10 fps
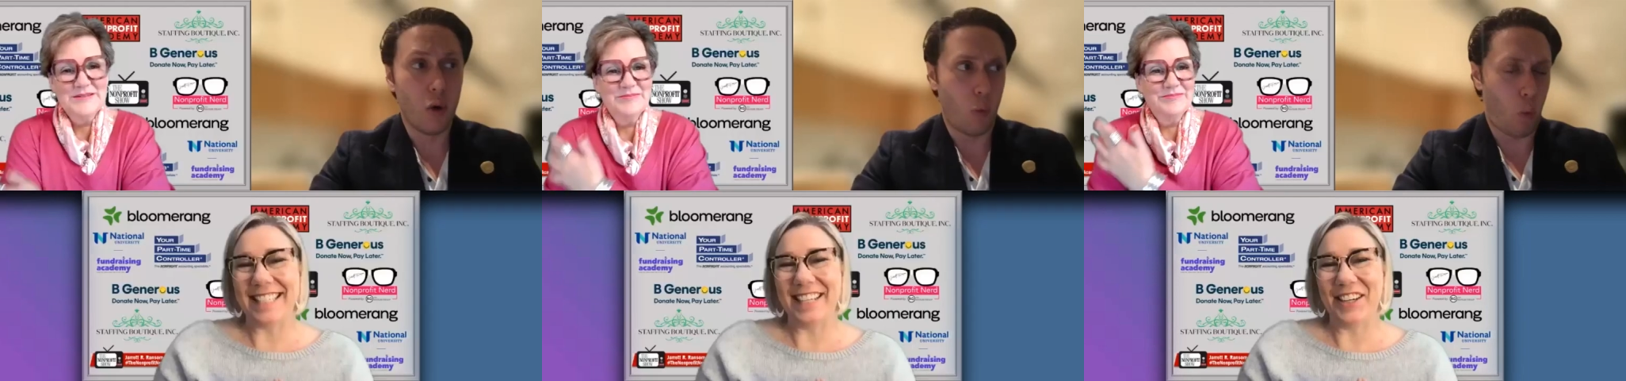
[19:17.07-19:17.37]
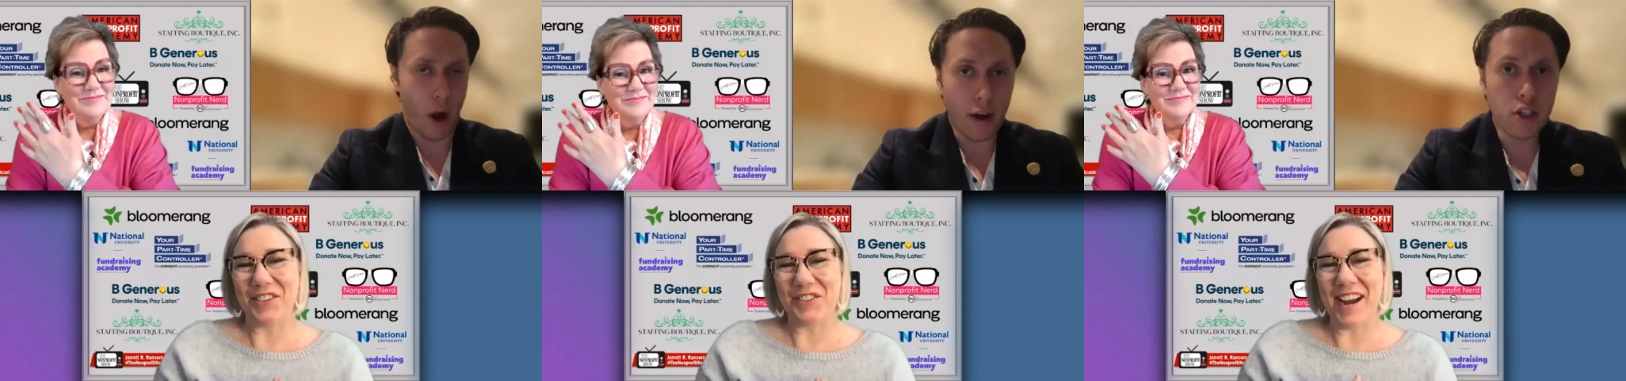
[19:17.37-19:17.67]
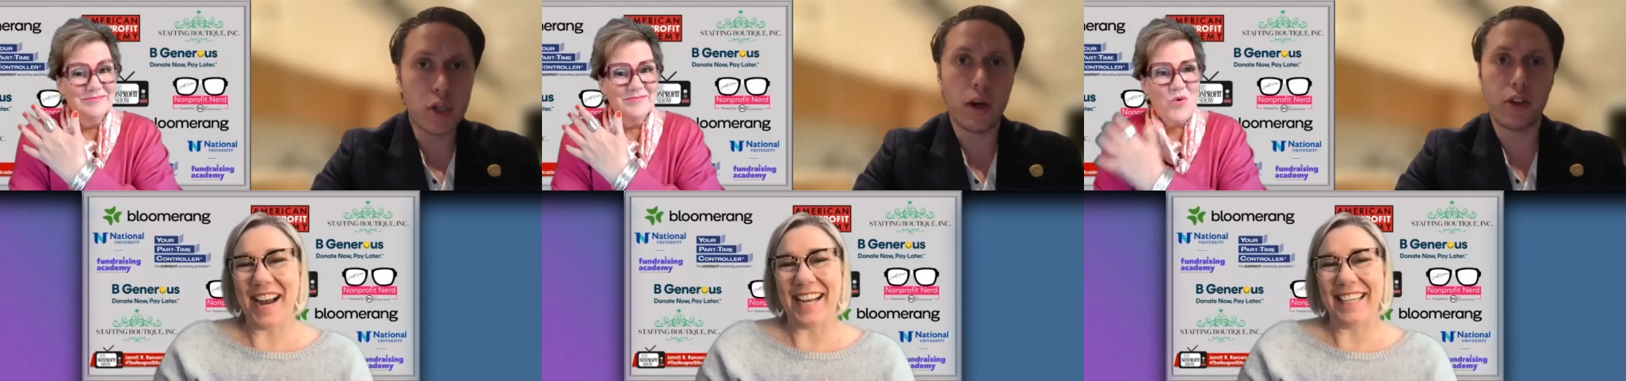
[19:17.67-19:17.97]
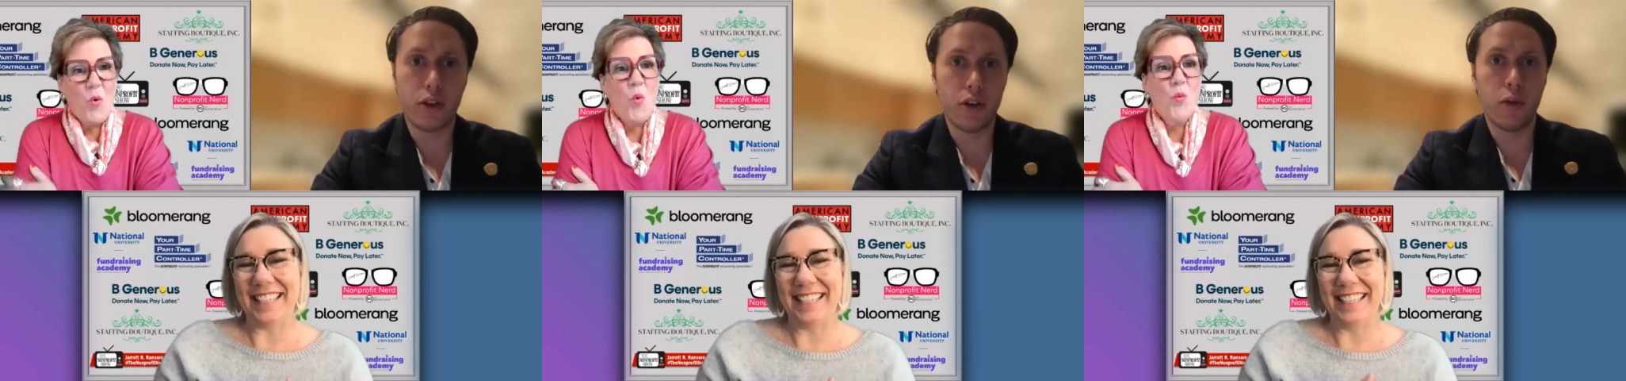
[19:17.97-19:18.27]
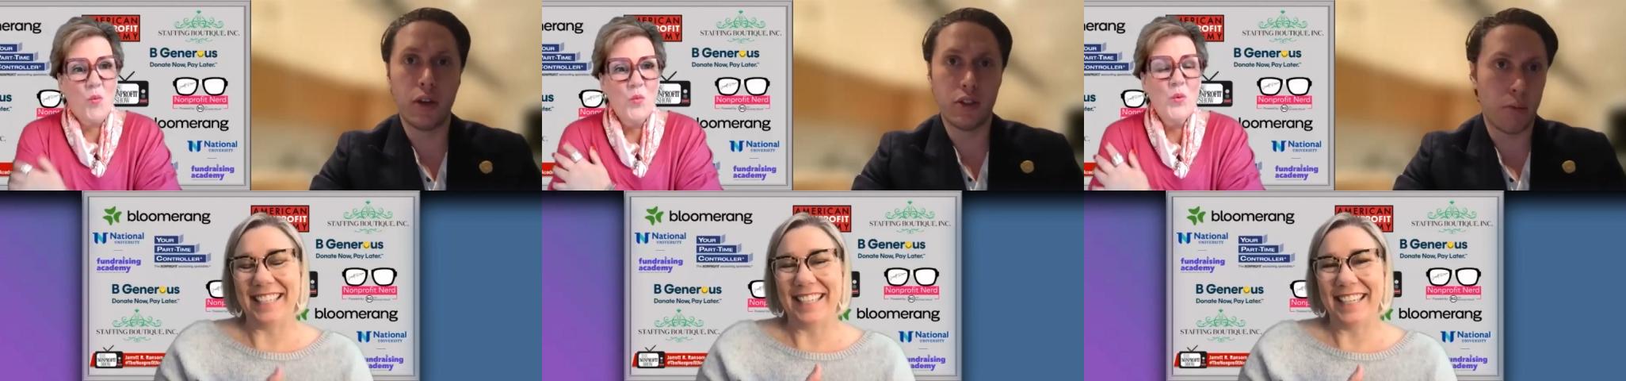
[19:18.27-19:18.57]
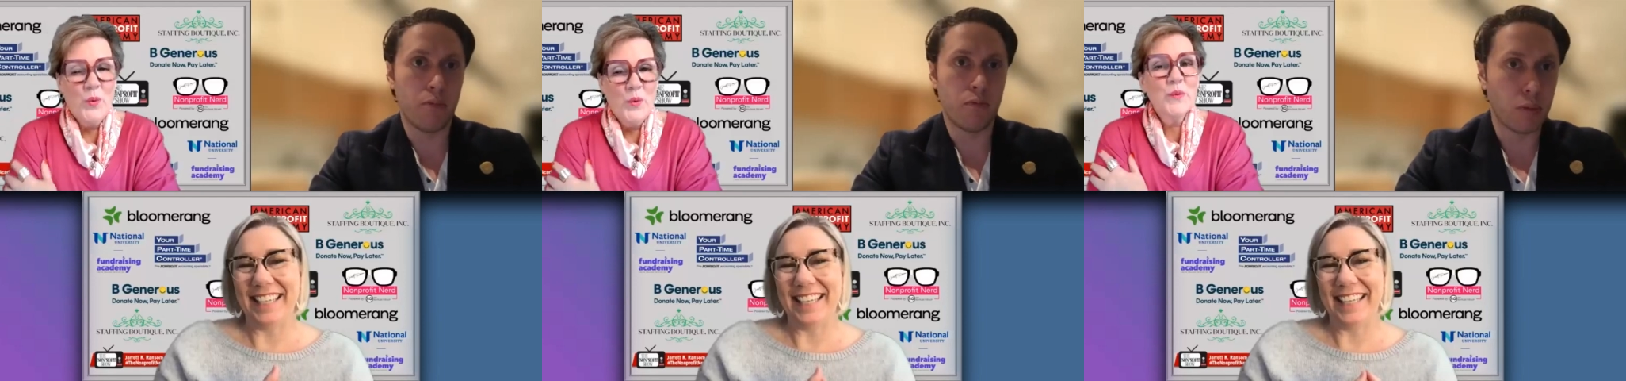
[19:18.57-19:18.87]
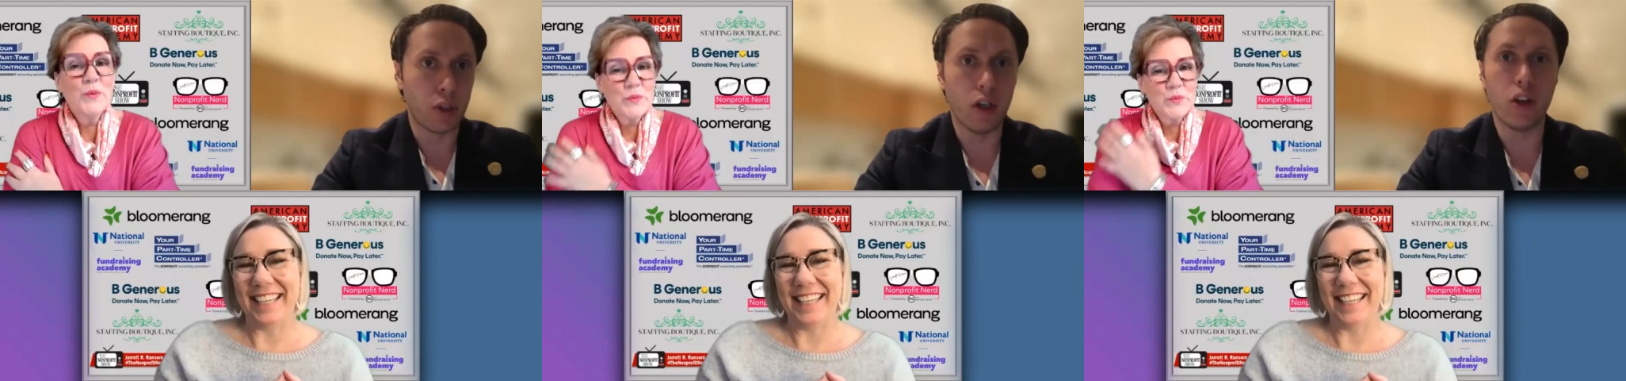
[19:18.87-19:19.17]
Speaker 1: Why aren't right. you out there doing some some
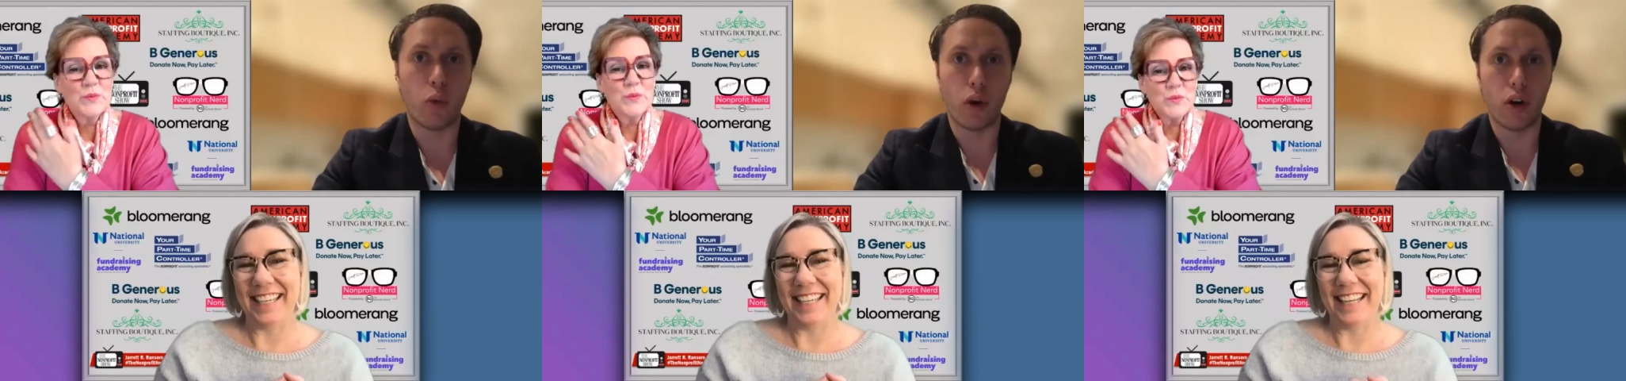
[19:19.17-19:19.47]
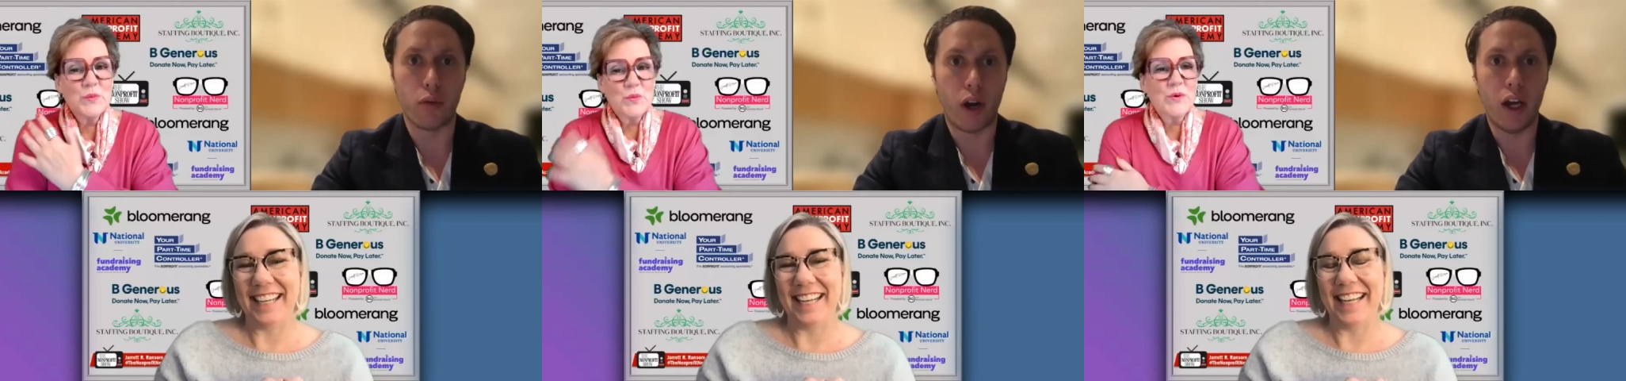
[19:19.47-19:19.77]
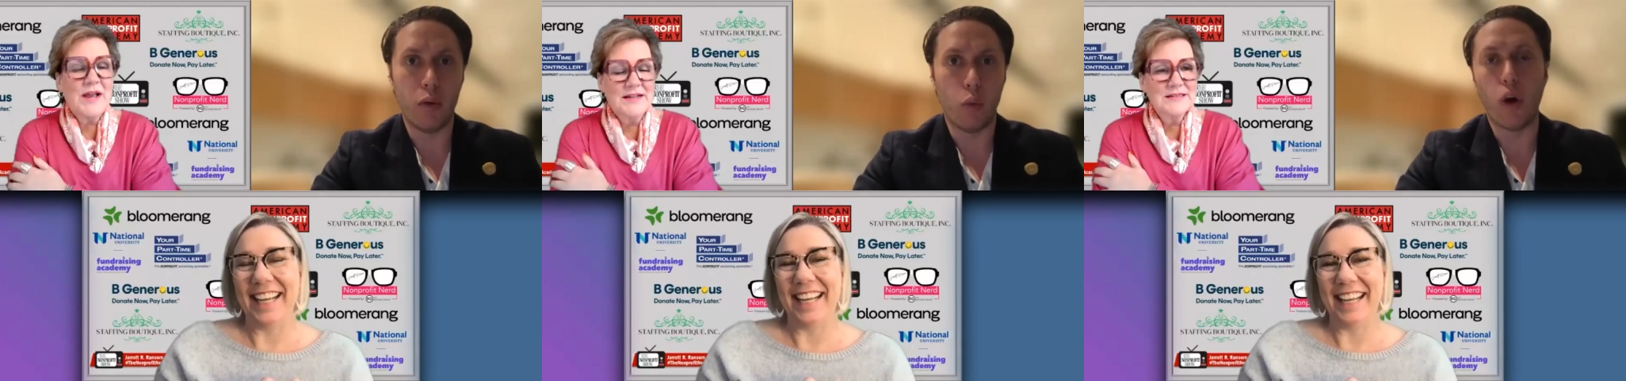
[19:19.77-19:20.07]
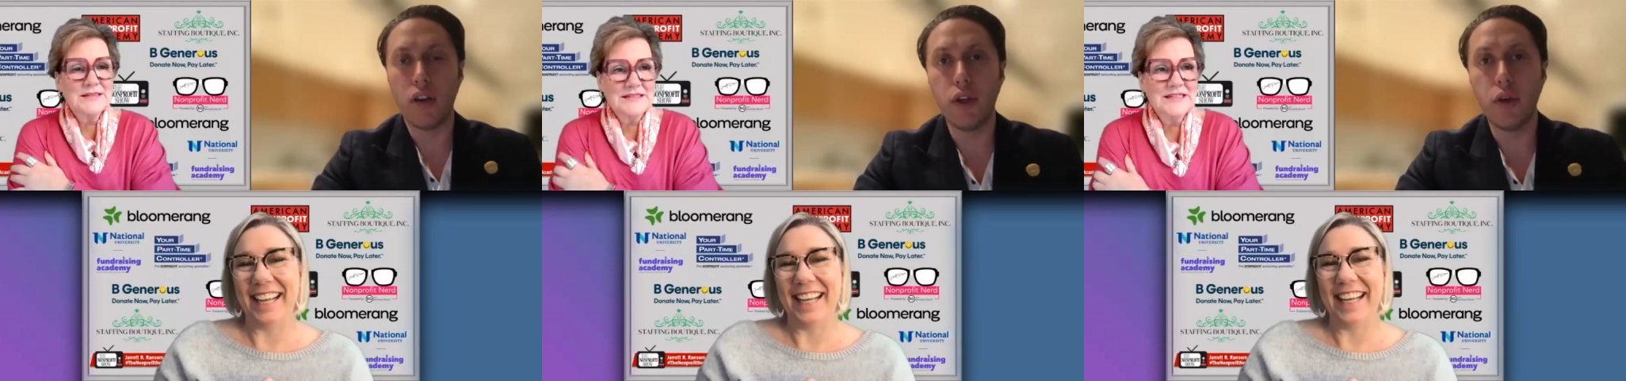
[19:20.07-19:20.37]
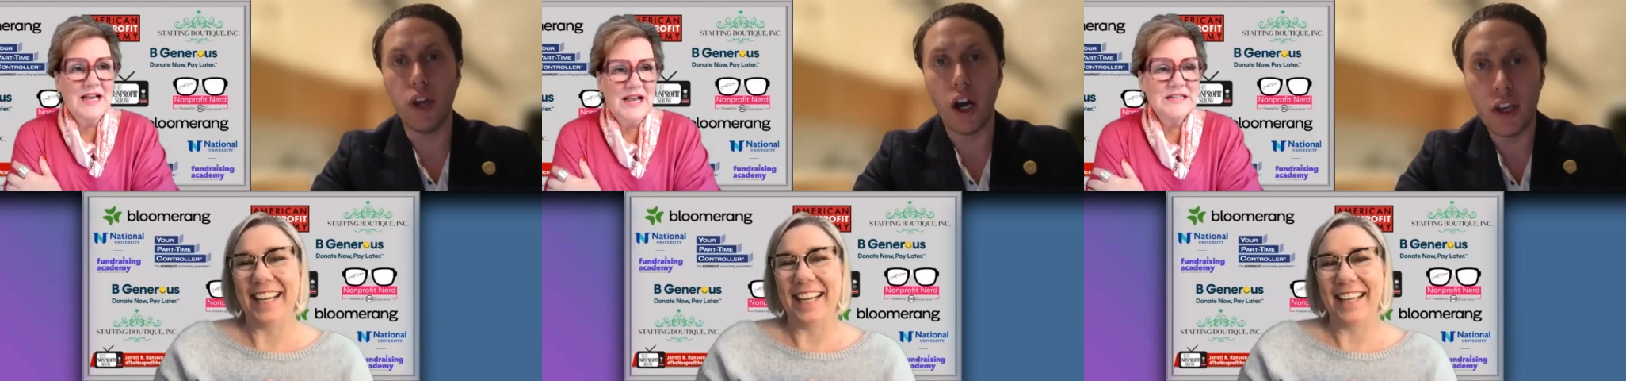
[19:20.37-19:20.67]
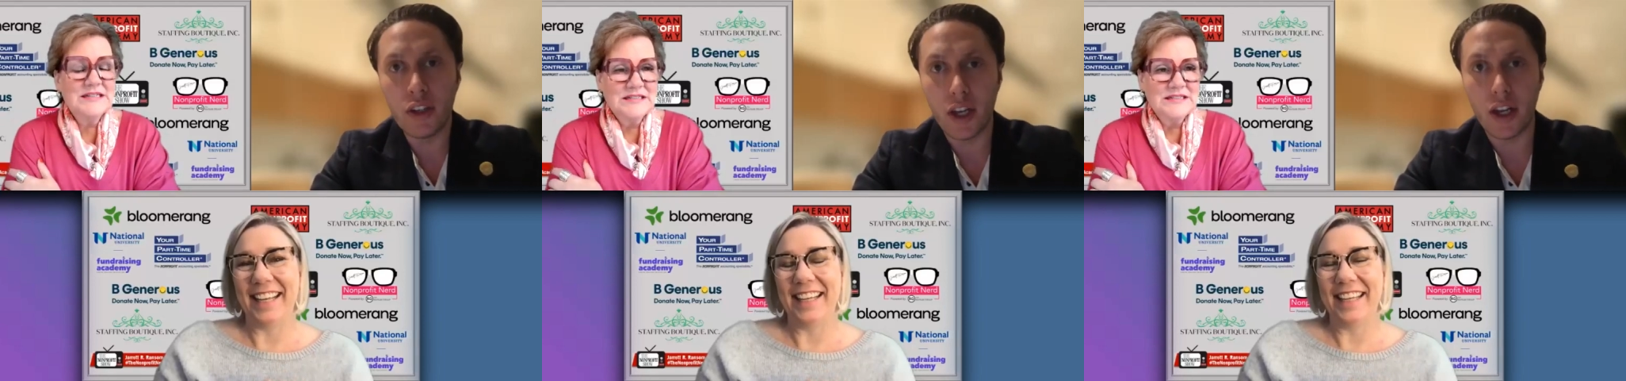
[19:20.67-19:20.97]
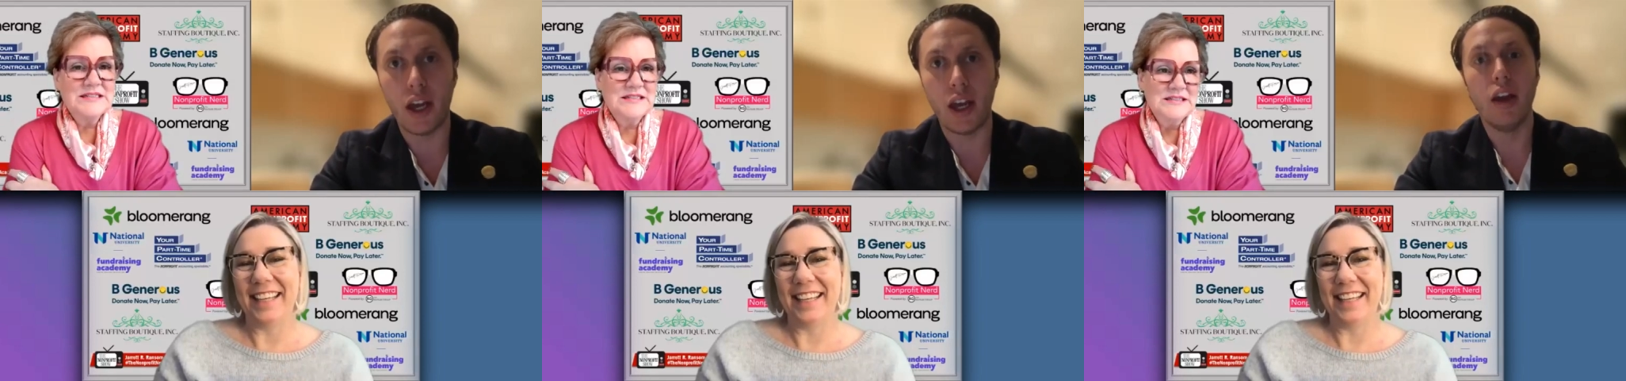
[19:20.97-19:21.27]
good in the world, right? right. What have you done today?